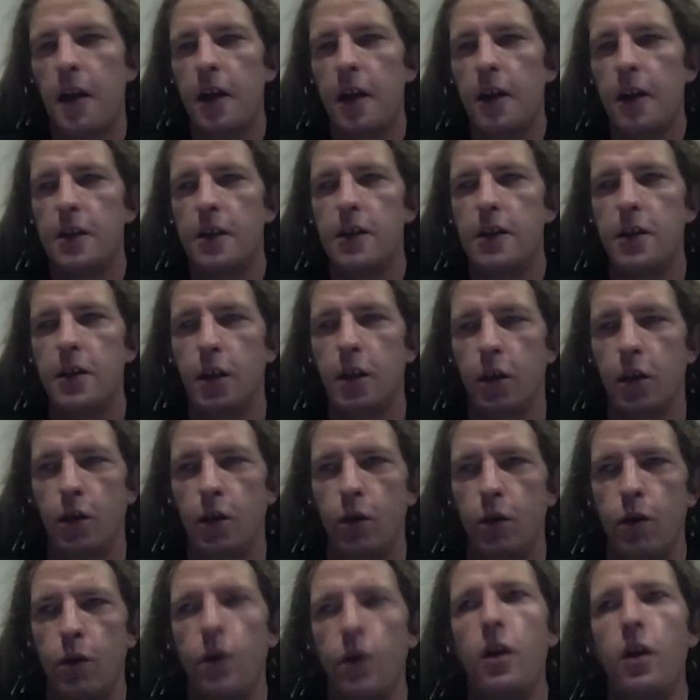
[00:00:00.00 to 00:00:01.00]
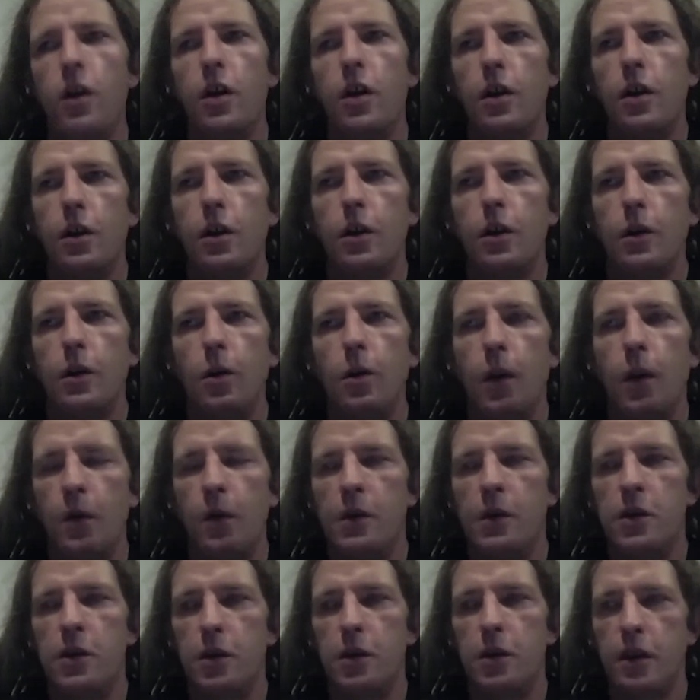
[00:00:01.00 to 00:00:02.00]
So when
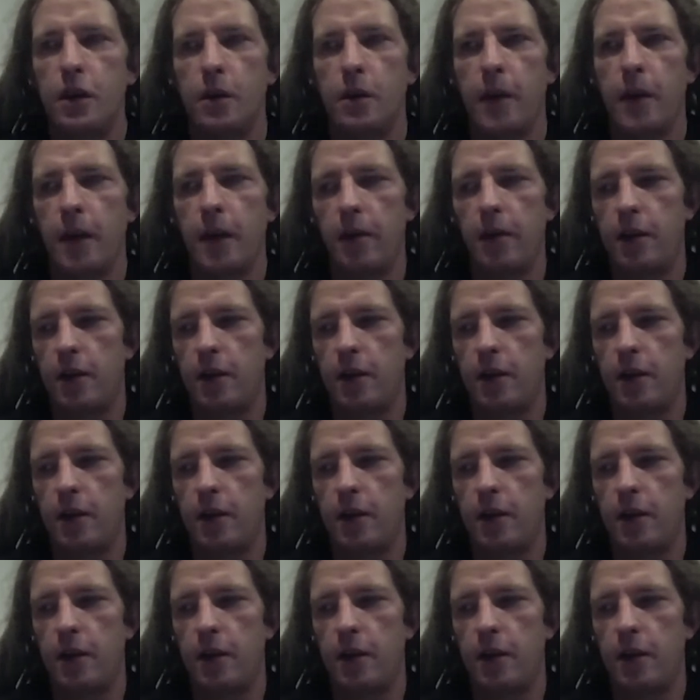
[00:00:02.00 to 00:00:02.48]
we're talking about